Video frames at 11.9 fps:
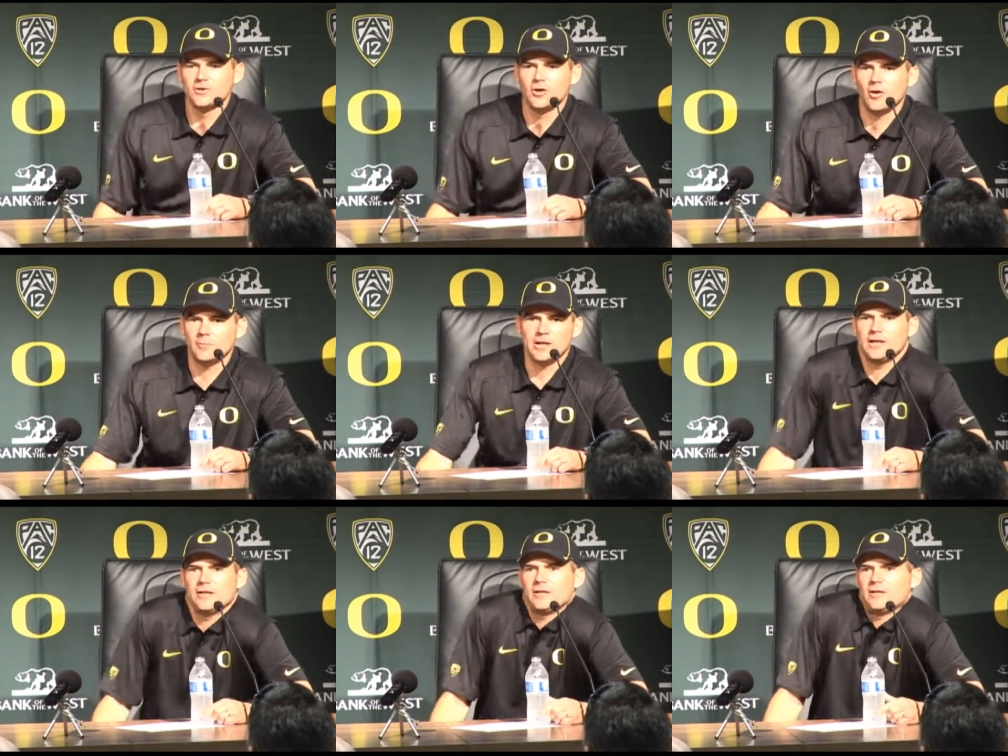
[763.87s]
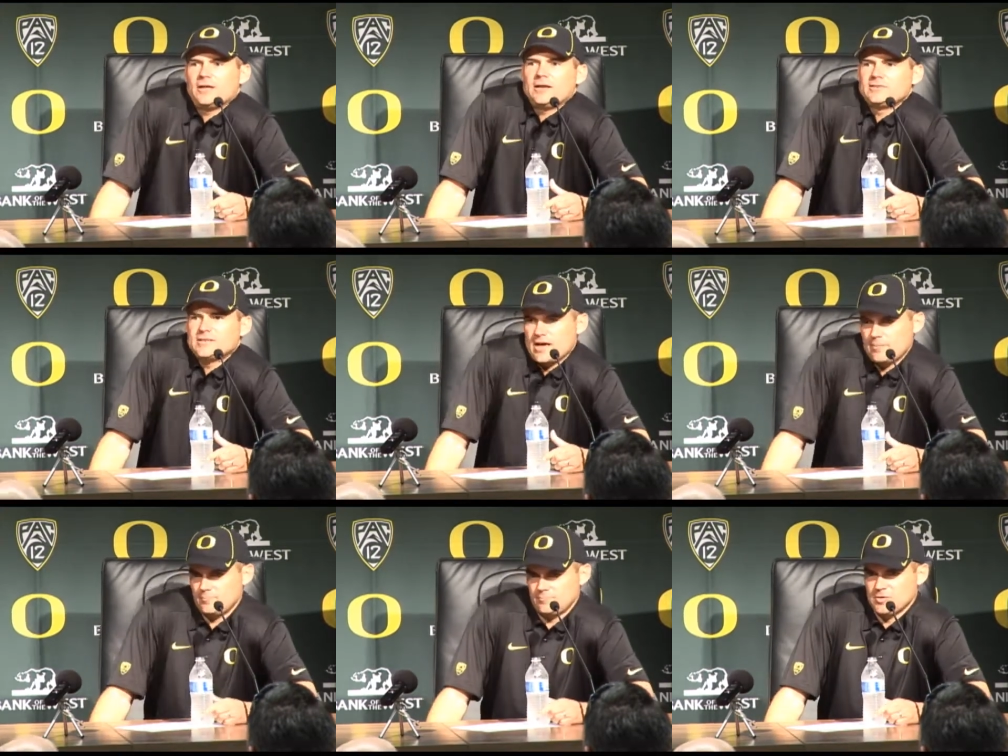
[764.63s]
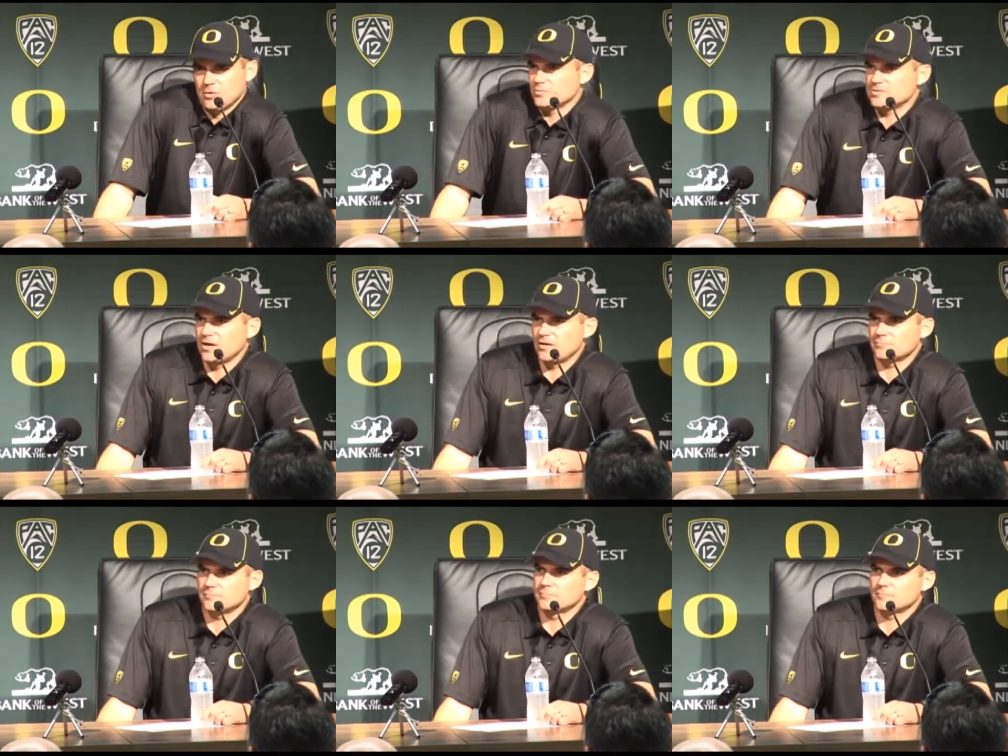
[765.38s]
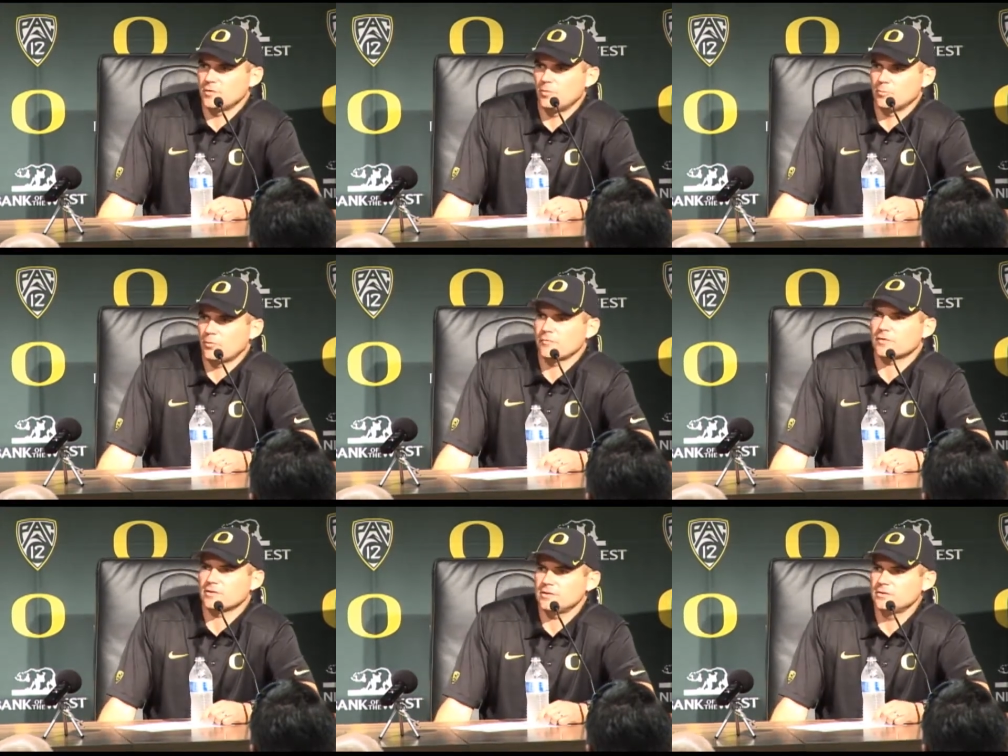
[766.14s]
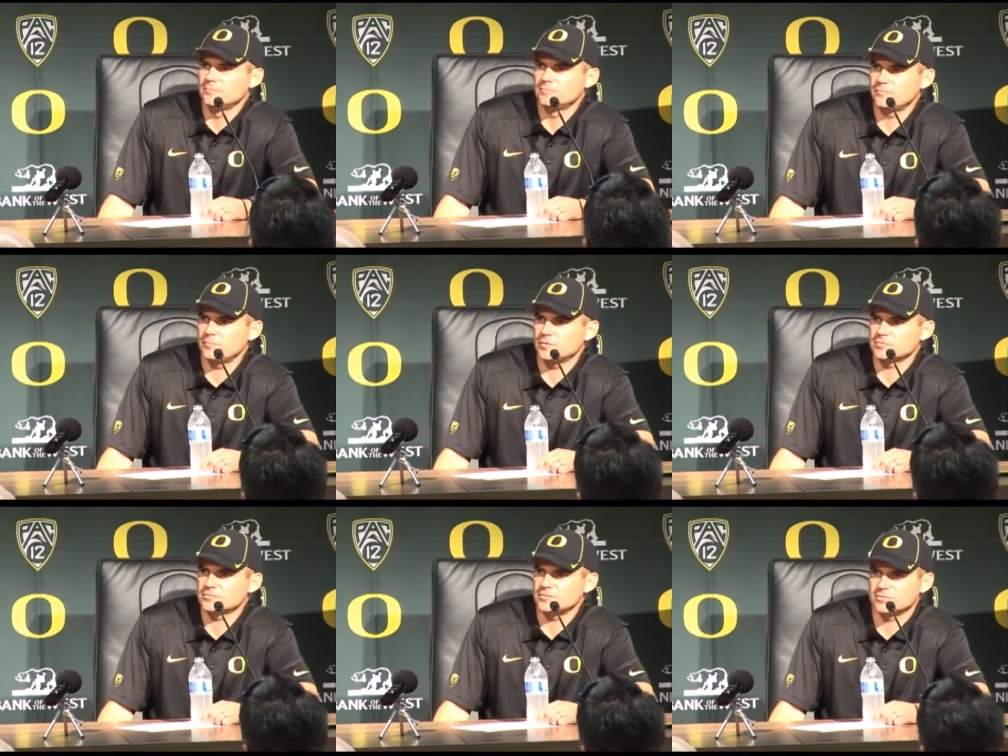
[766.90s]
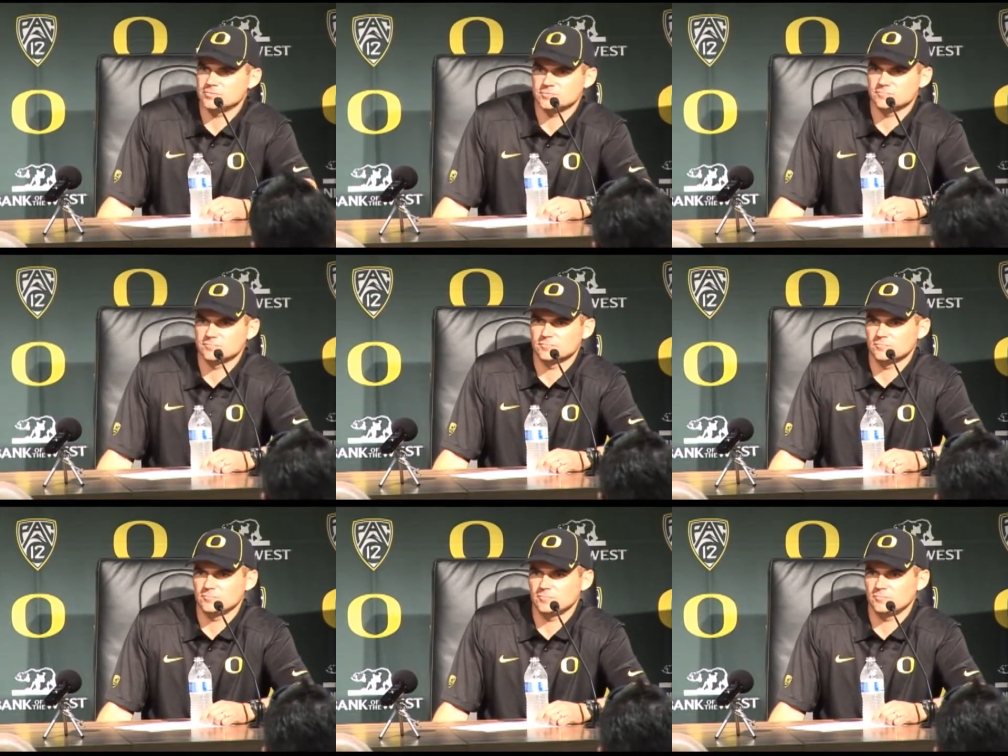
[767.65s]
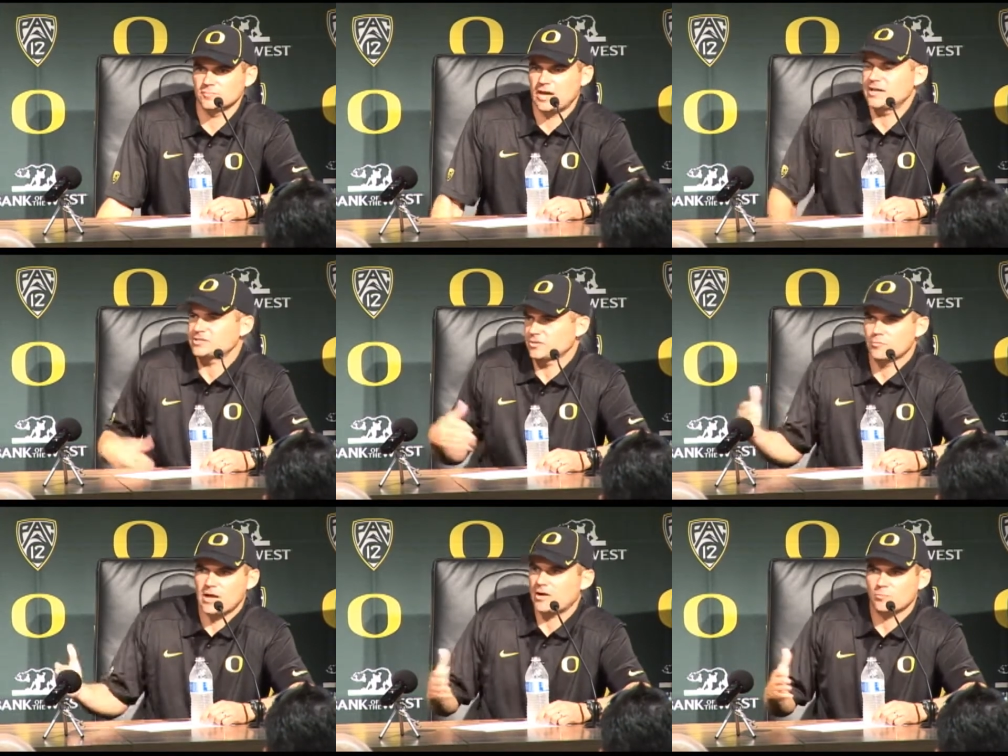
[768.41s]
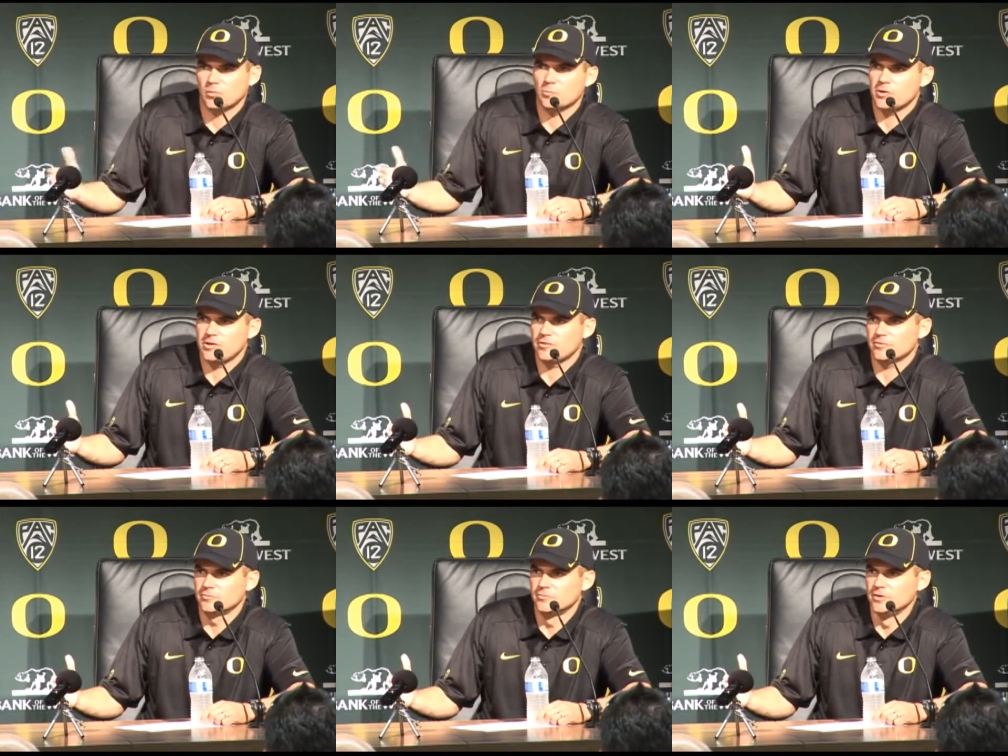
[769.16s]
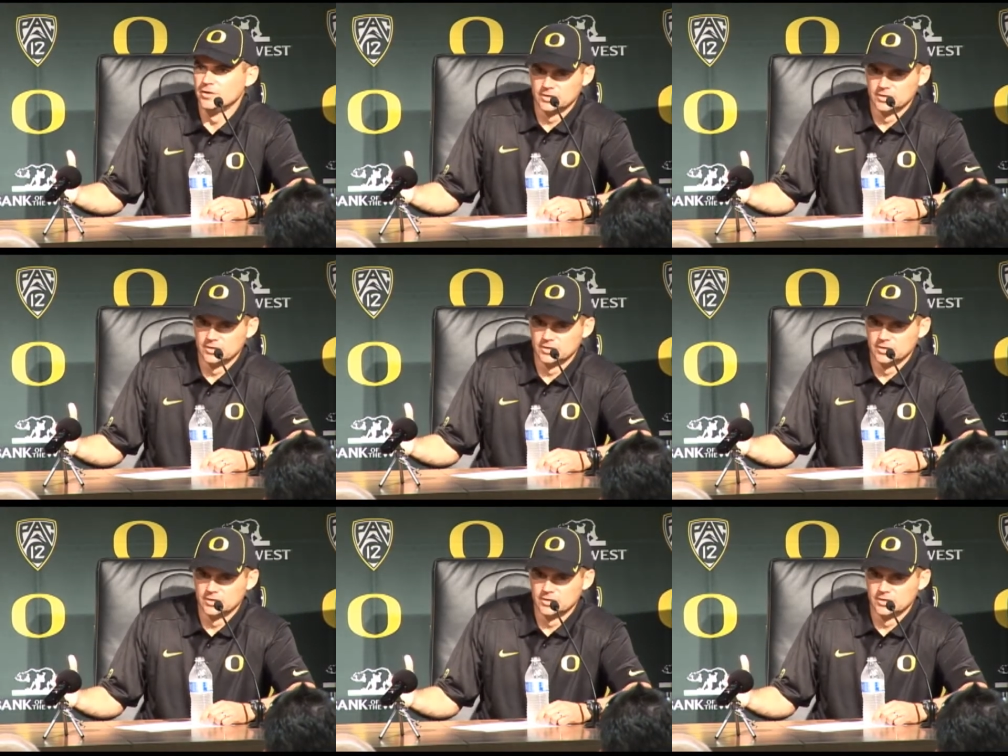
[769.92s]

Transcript: No, I mean, anytime, you know, it's not going perfectly, there's guys can react one way or the other.